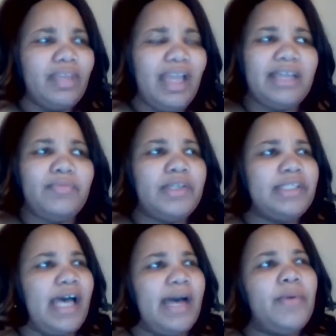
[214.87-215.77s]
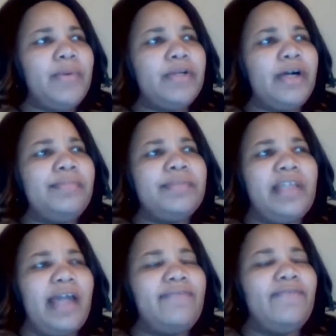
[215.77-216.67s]
at one time we were up to
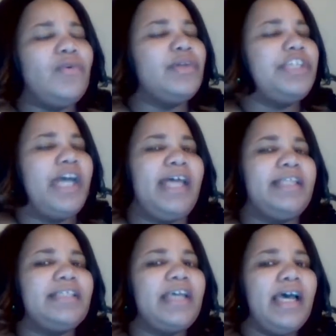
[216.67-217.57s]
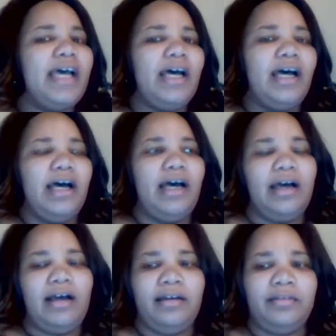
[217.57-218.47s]
like 4 chats.
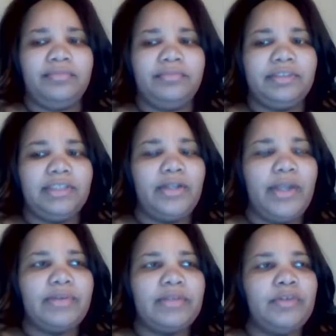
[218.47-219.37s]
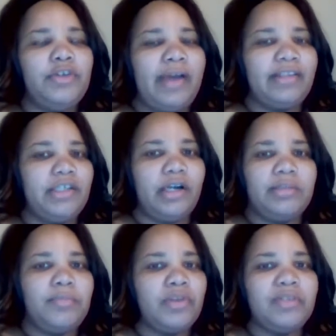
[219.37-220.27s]
So you have to talk
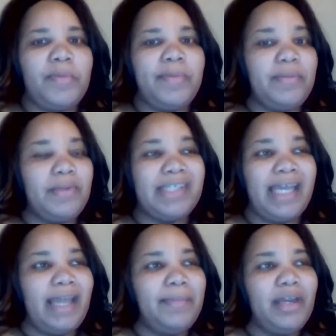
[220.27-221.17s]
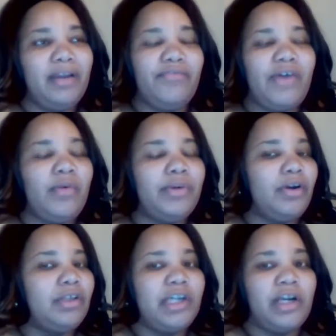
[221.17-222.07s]
to multiple people. It's not like being on the phone when
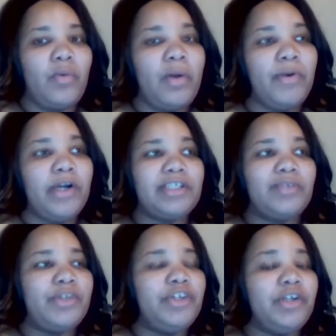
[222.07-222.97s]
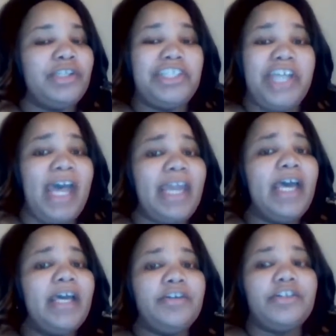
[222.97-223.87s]
you're only talking to one person. When you're on the chat,
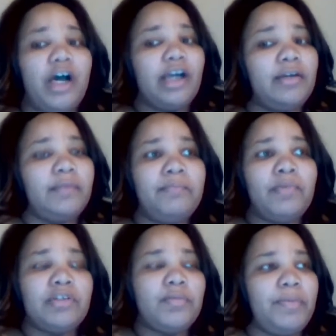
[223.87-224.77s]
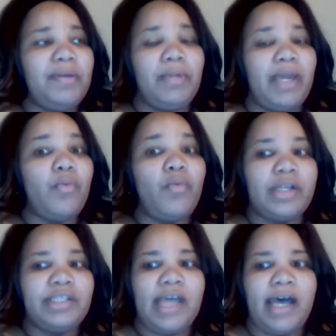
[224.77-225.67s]
you're talking to multiple people at
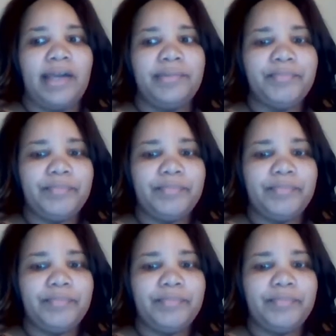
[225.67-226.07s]
one time,